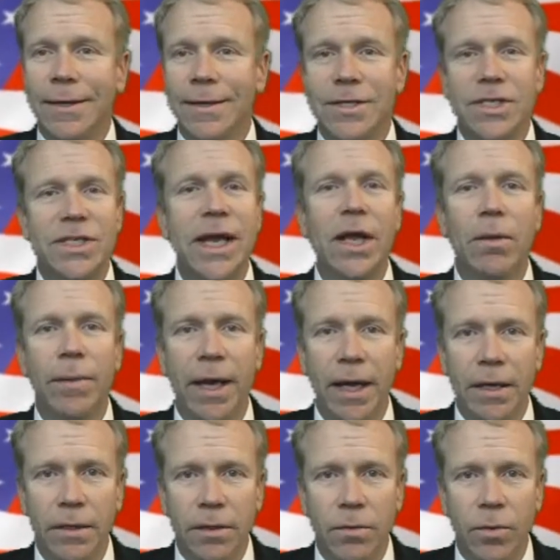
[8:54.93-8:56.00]

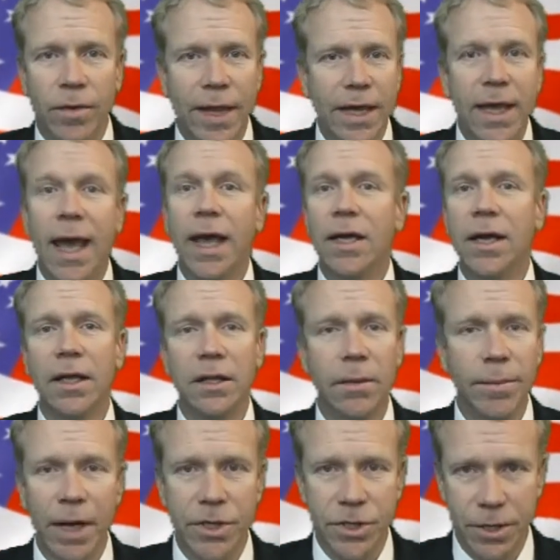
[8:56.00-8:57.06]
stalemate where they can't cut the
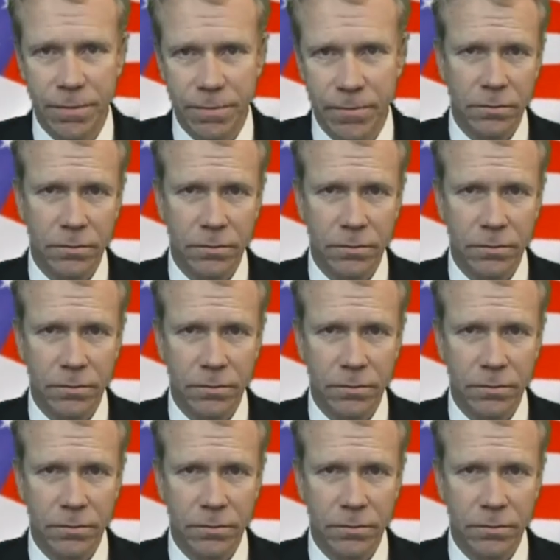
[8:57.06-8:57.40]
budget.